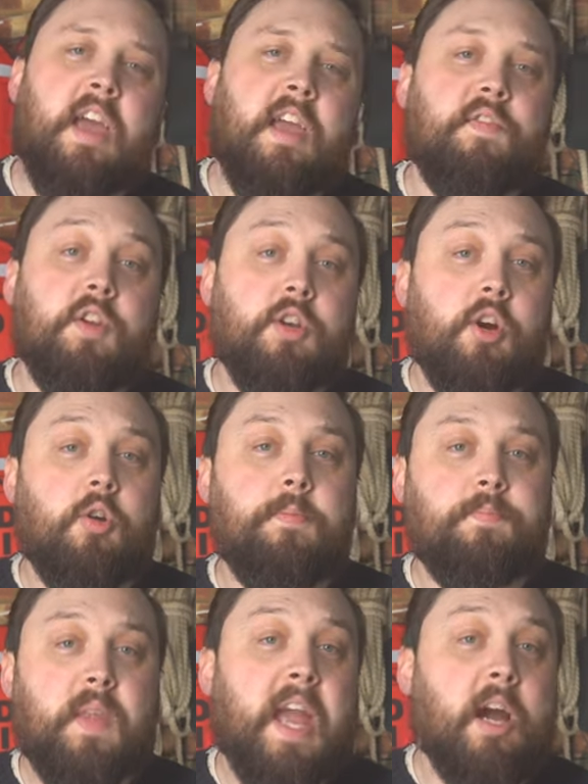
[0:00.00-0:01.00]
If you know
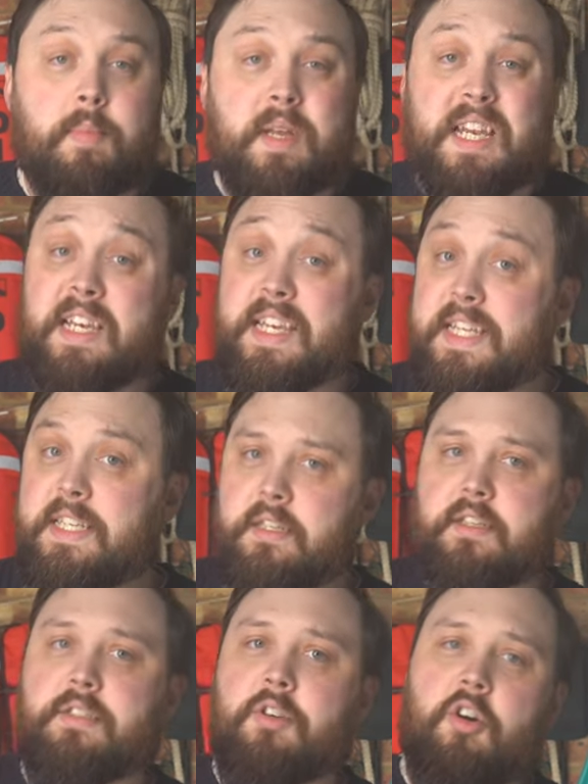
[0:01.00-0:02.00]
how many
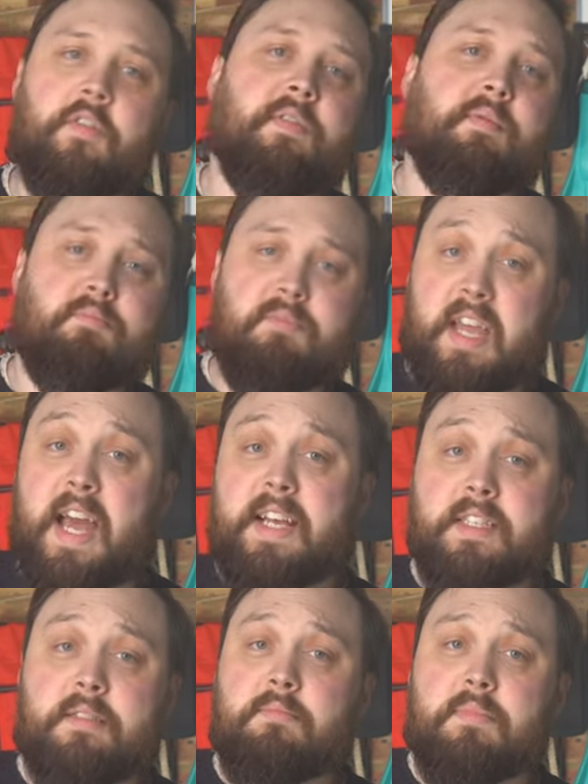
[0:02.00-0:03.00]
liters of
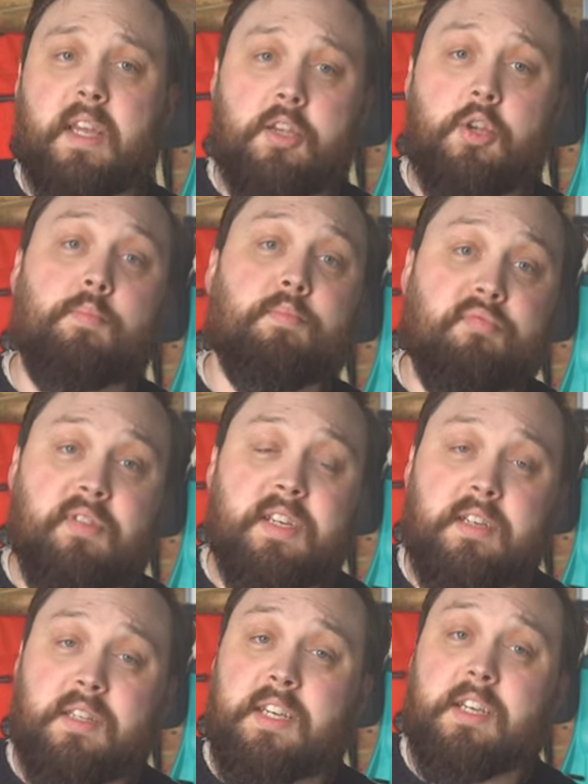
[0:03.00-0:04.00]
gas that you
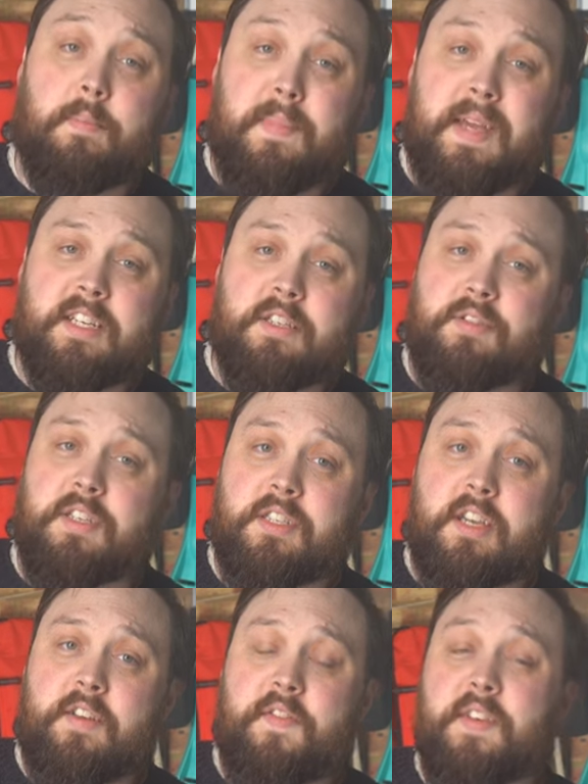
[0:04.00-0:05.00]
breathe in a minute on the
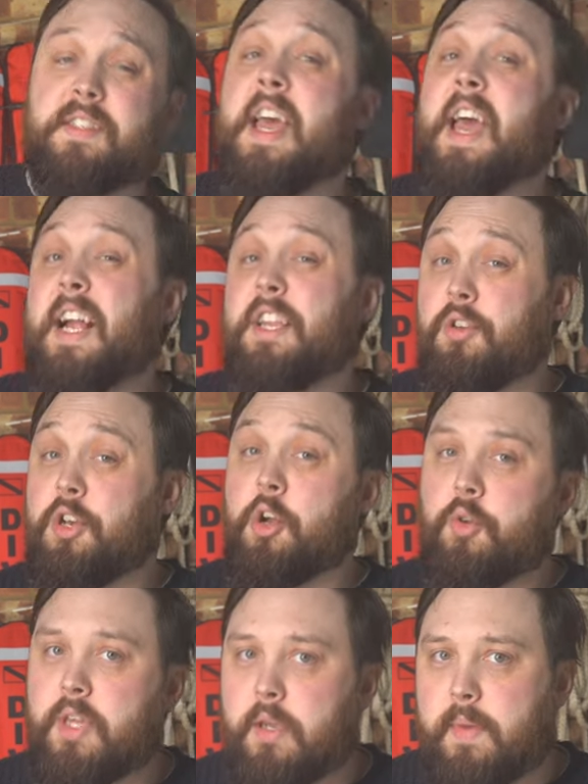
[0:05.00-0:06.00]
surface, and you
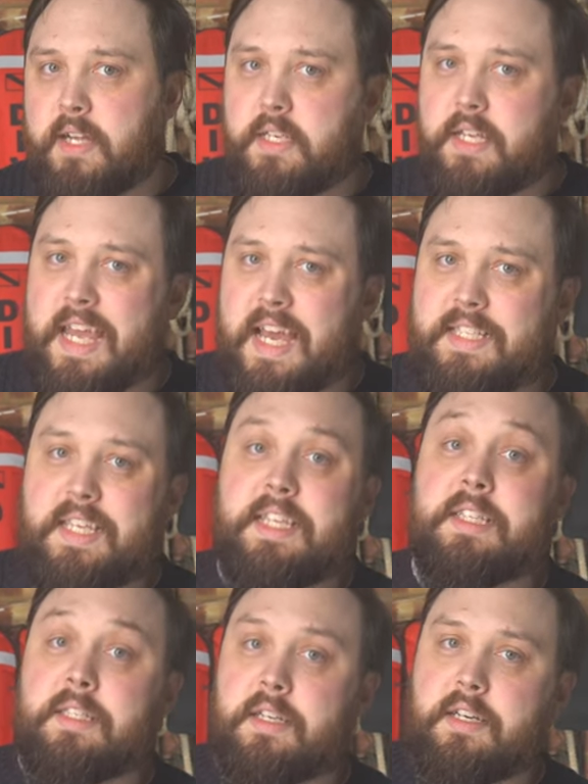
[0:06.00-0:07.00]
know the amount of gas
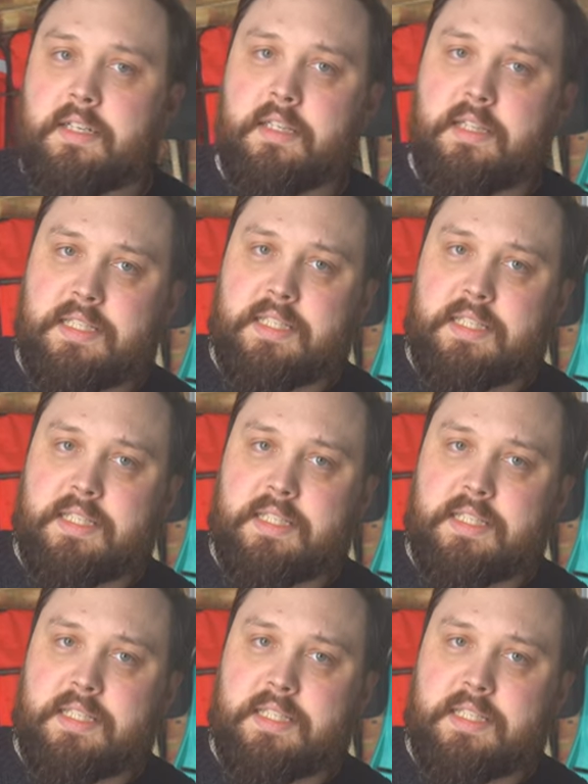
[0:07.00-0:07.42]
inside of the